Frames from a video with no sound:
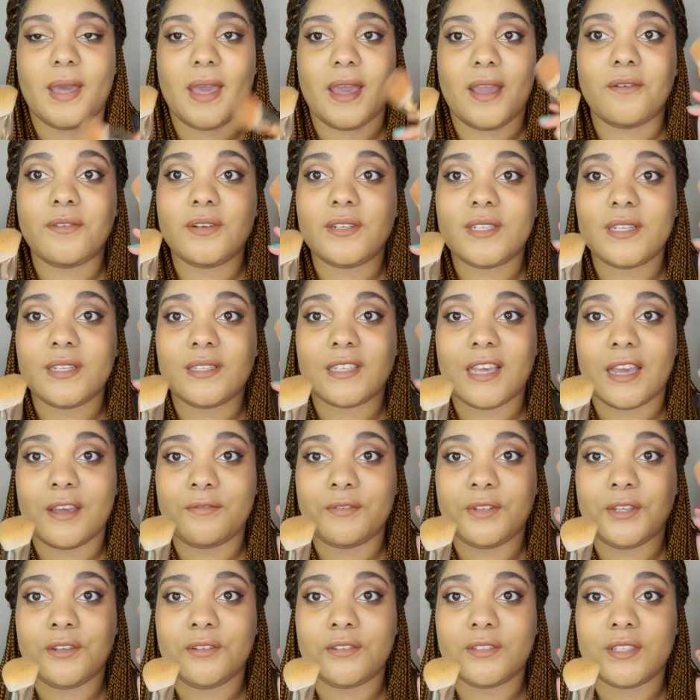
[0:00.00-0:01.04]
Ever since
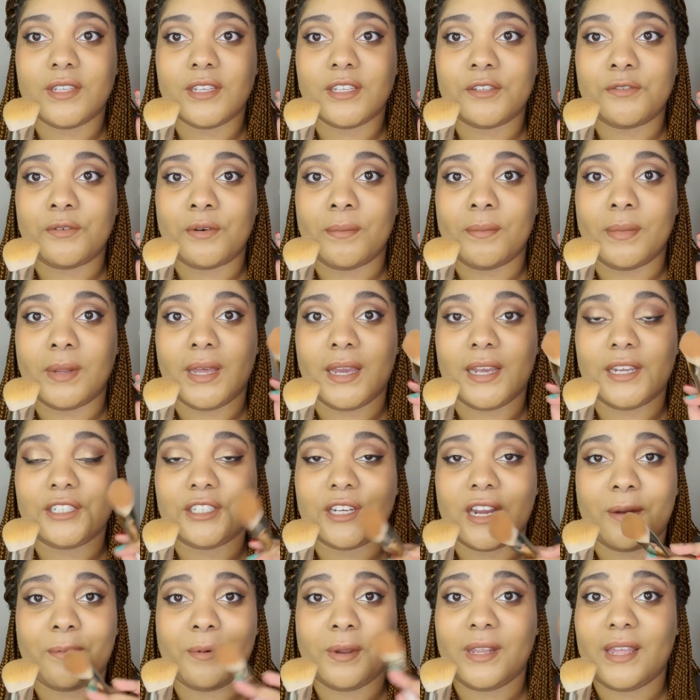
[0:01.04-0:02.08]
I've used this for
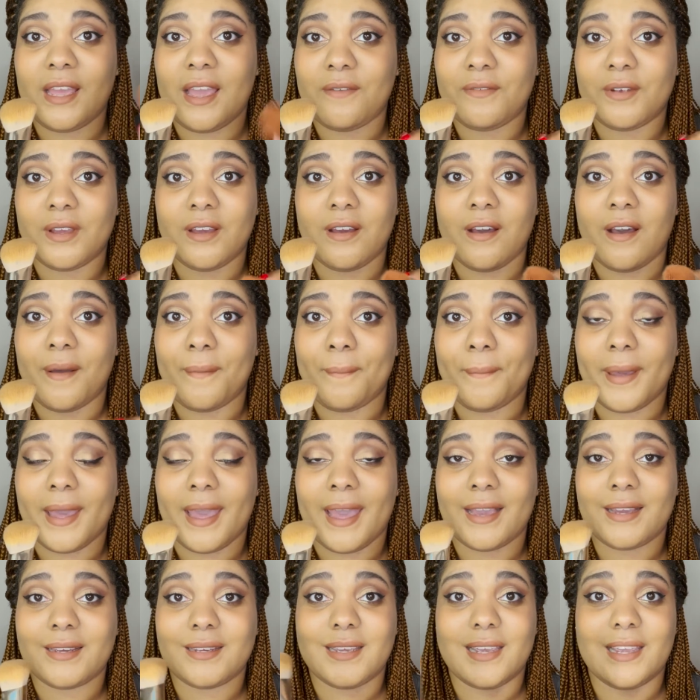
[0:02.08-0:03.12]
blush, I really haven't gone
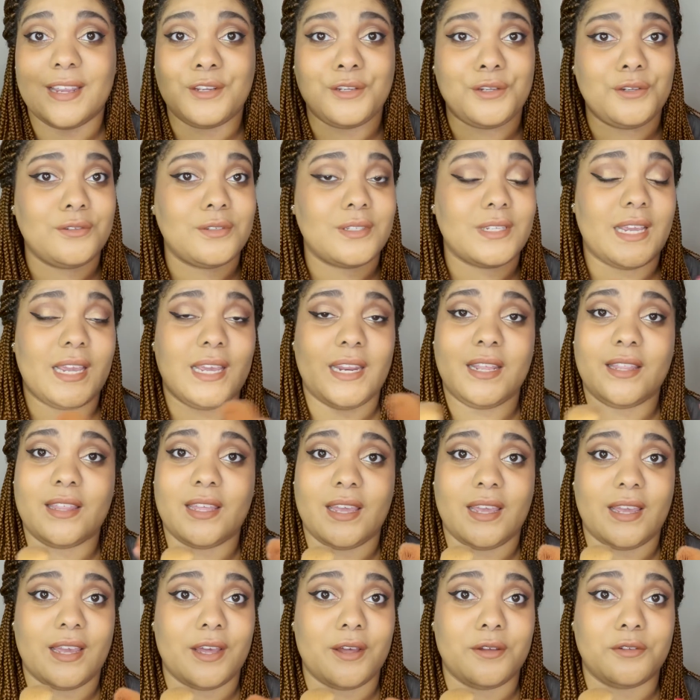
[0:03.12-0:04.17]
back and used
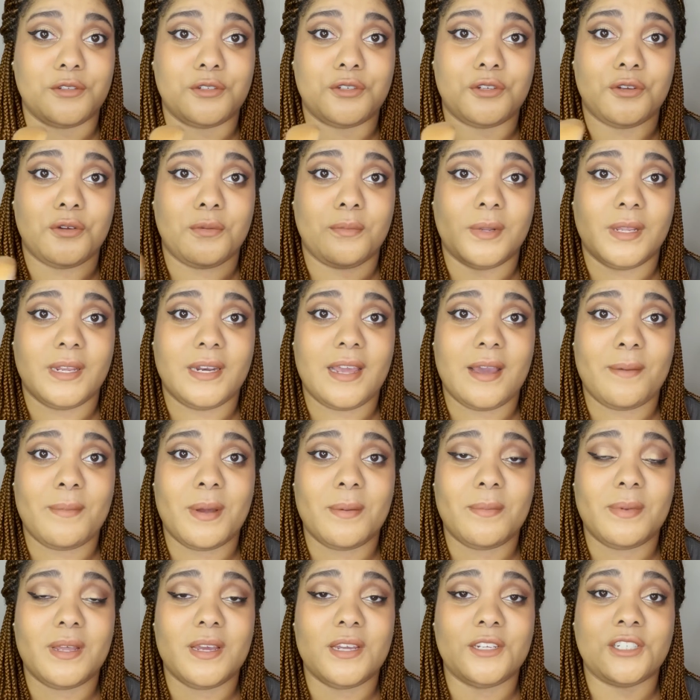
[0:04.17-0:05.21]
anything else to blend out
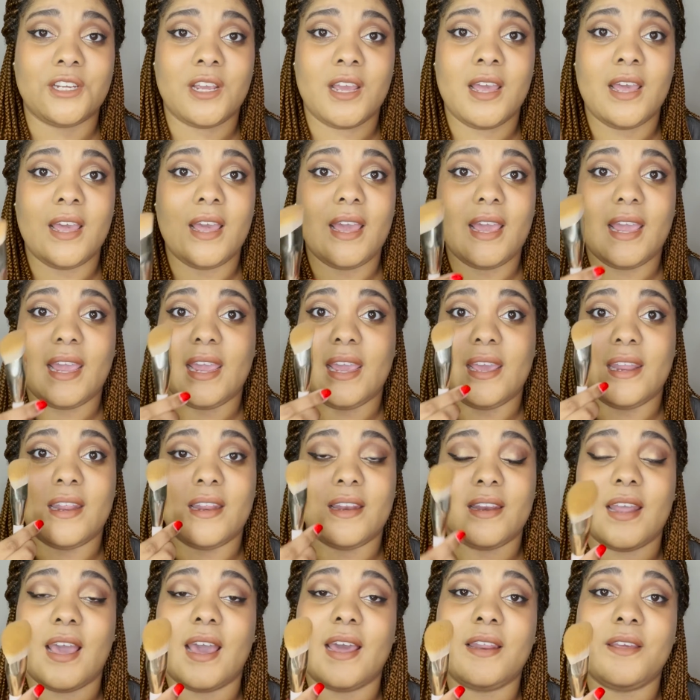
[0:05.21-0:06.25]
my blush,
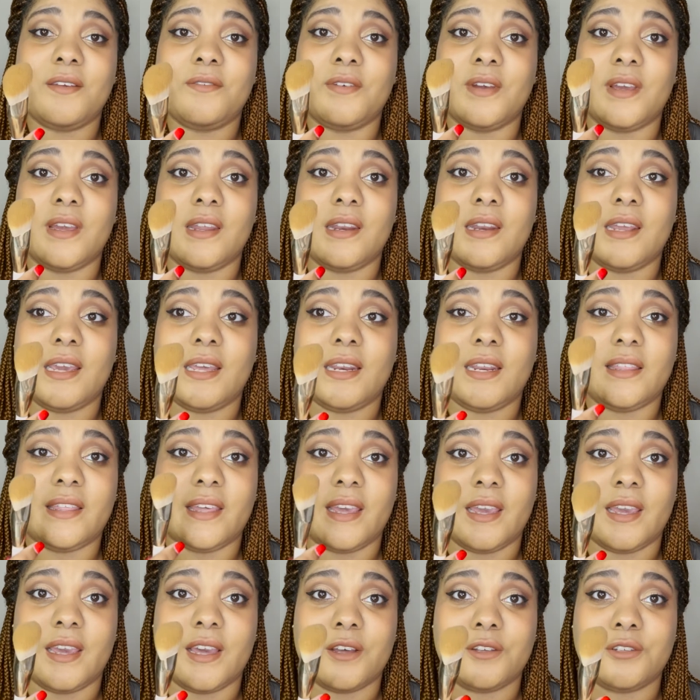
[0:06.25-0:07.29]
and not even
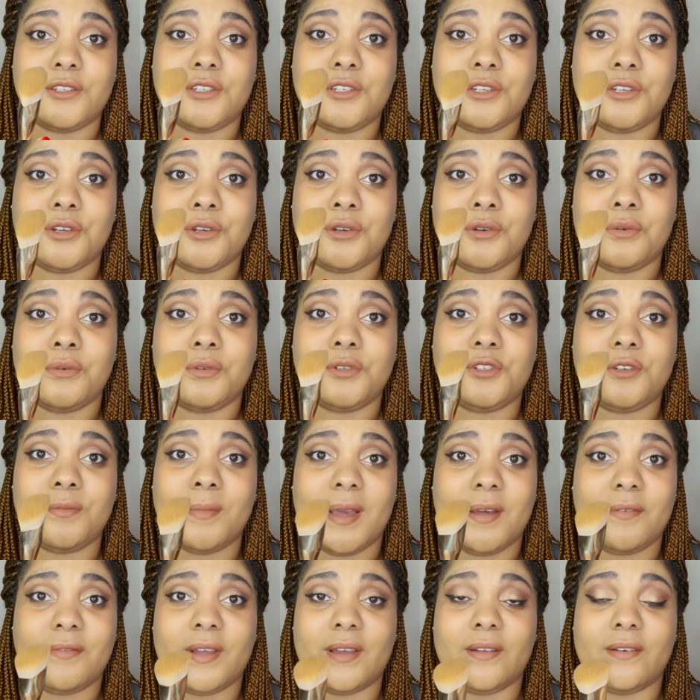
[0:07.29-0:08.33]
anything else to do
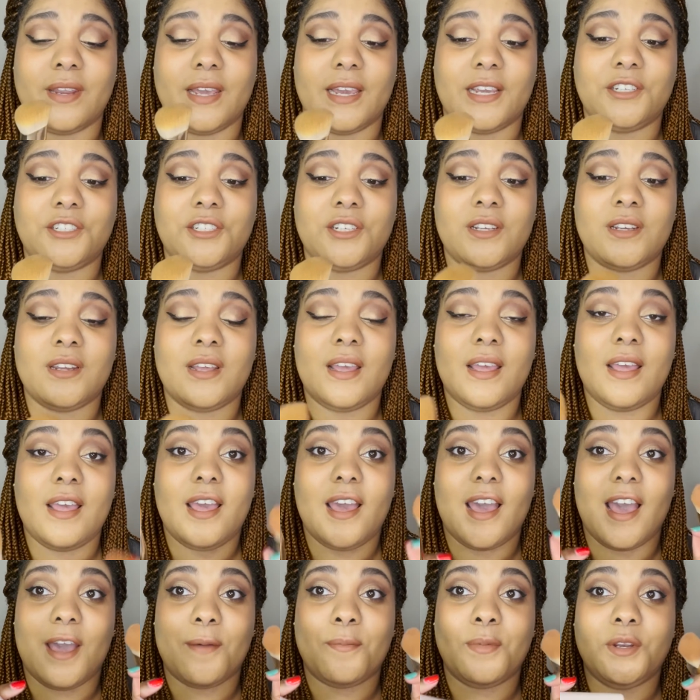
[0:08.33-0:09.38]
my foundation.
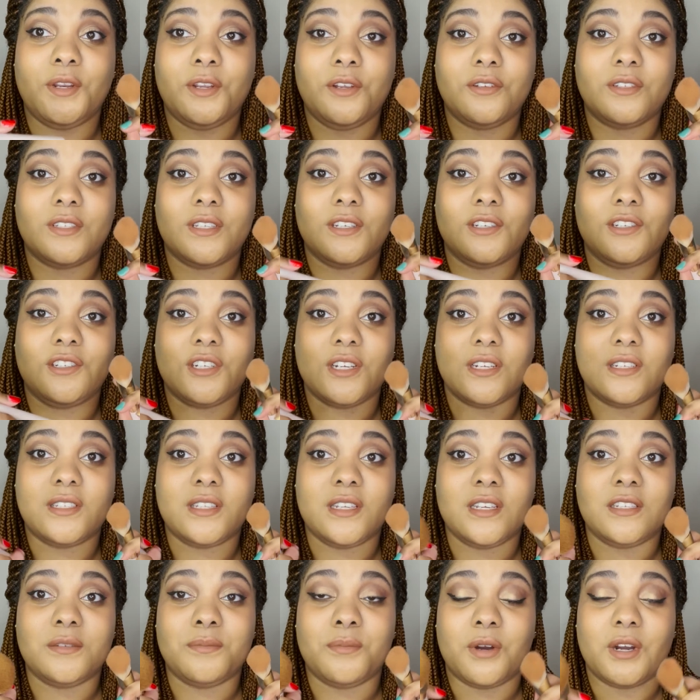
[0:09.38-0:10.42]
I've been using
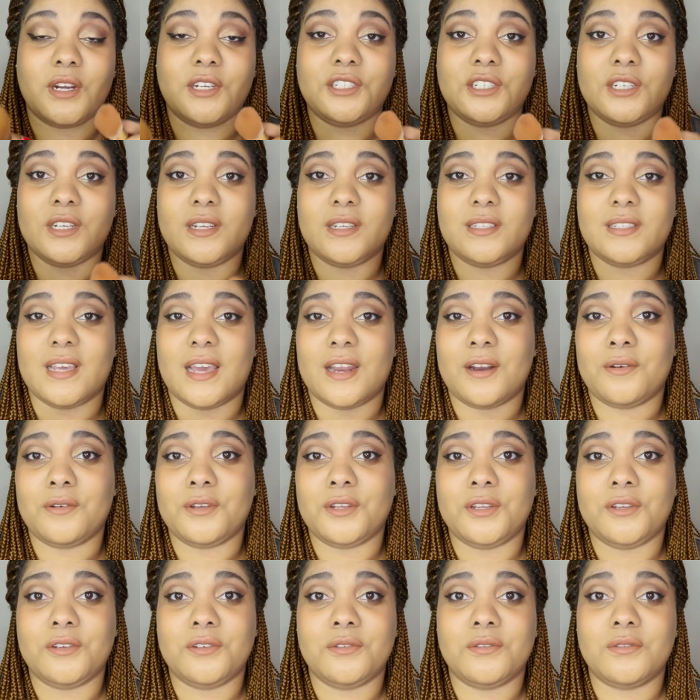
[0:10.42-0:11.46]
just these brushes. I
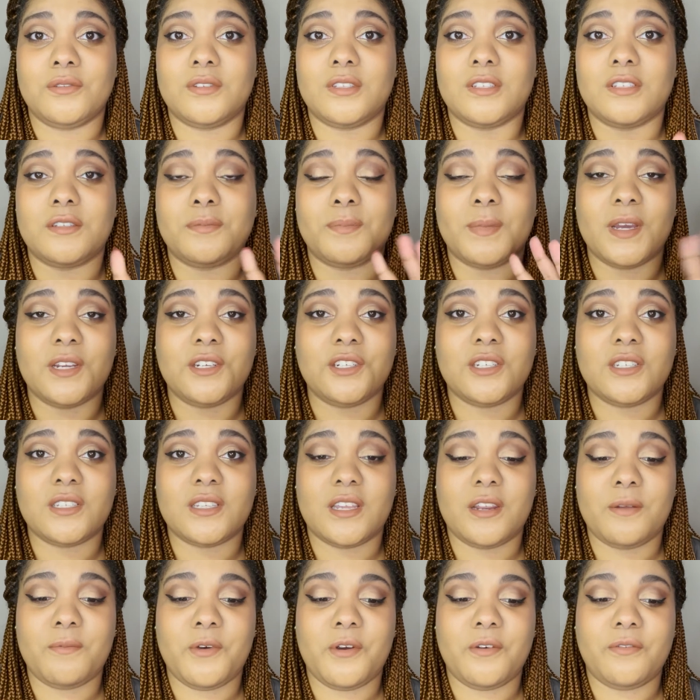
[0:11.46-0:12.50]
don't use sponges
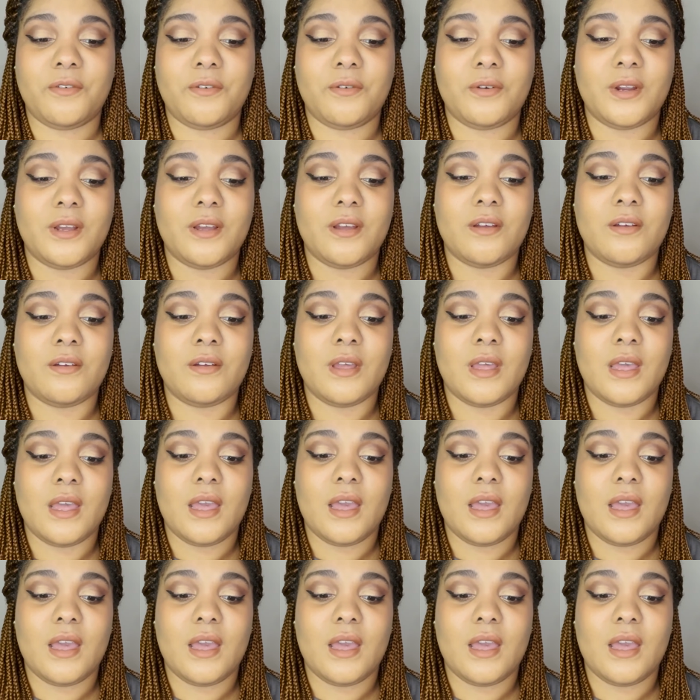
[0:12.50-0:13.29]
anymore for real.